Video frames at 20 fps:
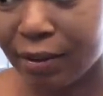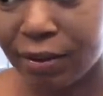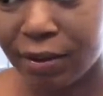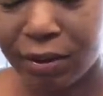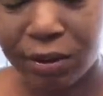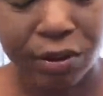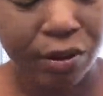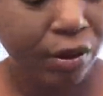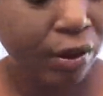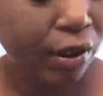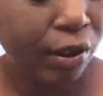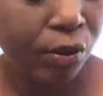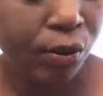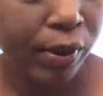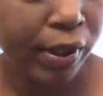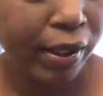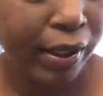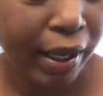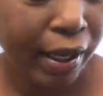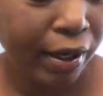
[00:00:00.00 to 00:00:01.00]
You know
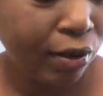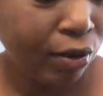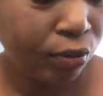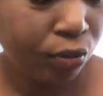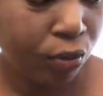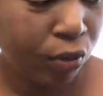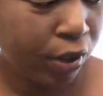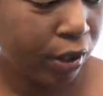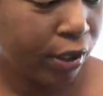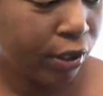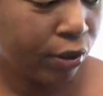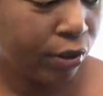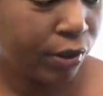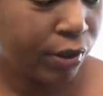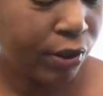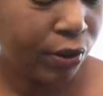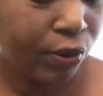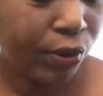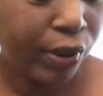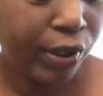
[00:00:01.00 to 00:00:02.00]
what? I don't want to
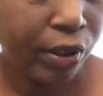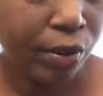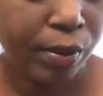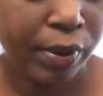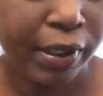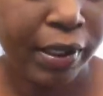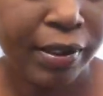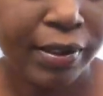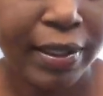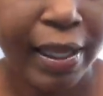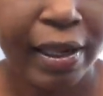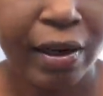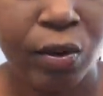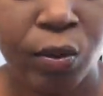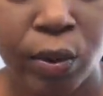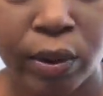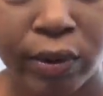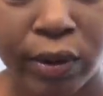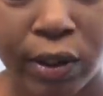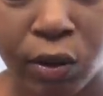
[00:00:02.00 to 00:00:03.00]
use the oil because I
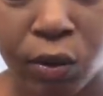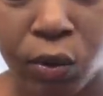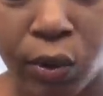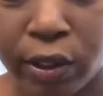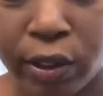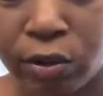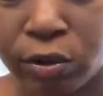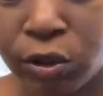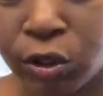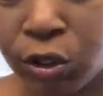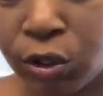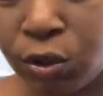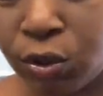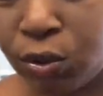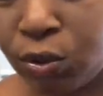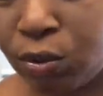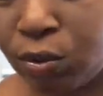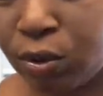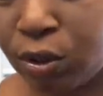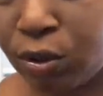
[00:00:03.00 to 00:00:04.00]
don't want the oil
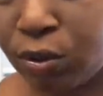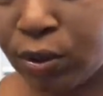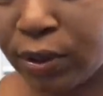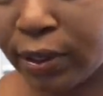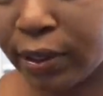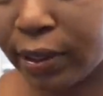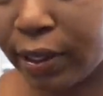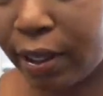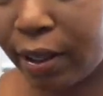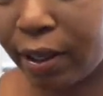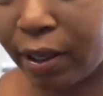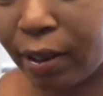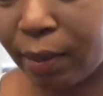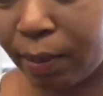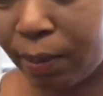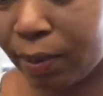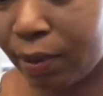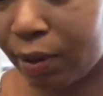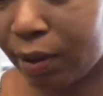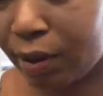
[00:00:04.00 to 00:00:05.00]
to loosen
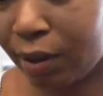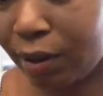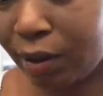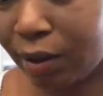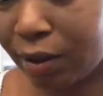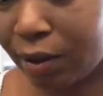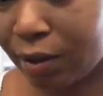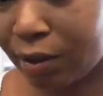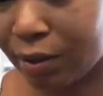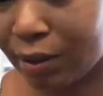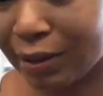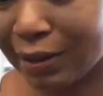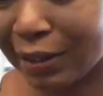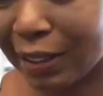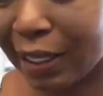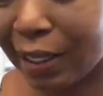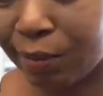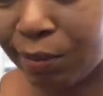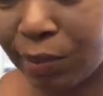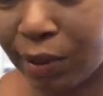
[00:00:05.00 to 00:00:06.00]
up the
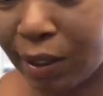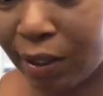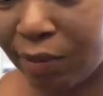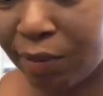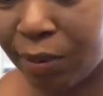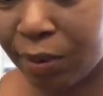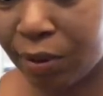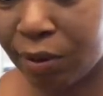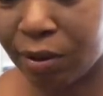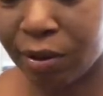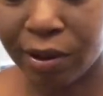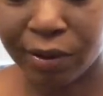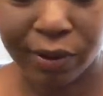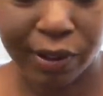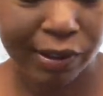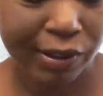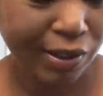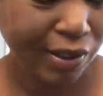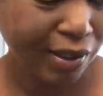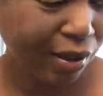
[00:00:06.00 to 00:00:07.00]
tape that I put on
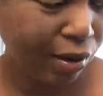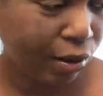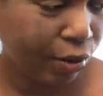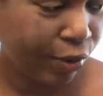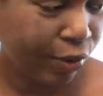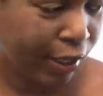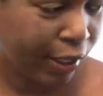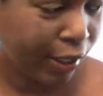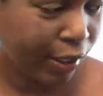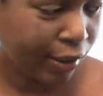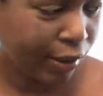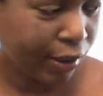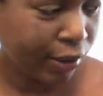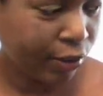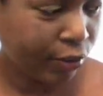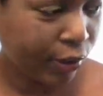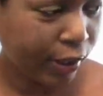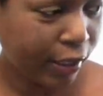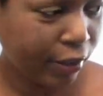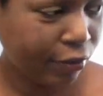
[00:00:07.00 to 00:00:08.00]
that's already a
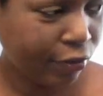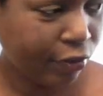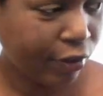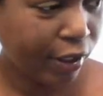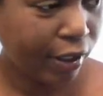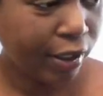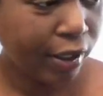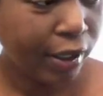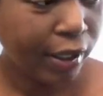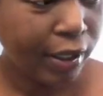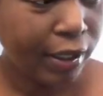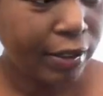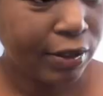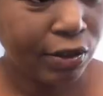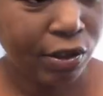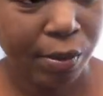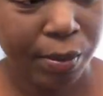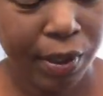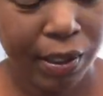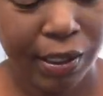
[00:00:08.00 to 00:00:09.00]
little iffy.
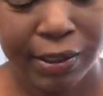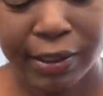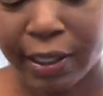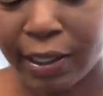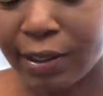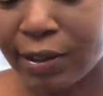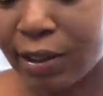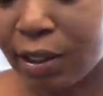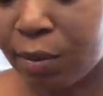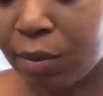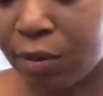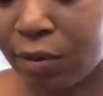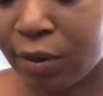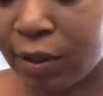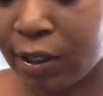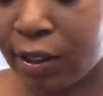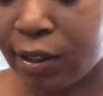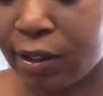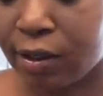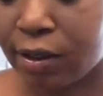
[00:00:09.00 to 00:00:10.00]
So I'm going to take some of
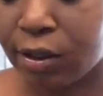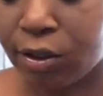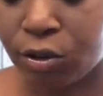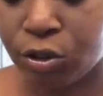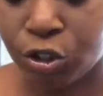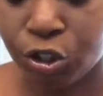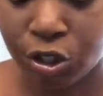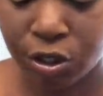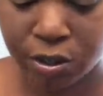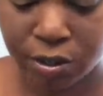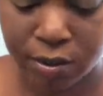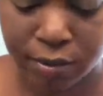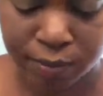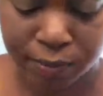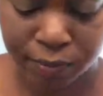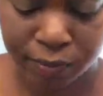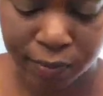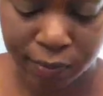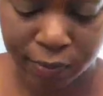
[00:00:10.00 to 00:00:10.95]
the lotion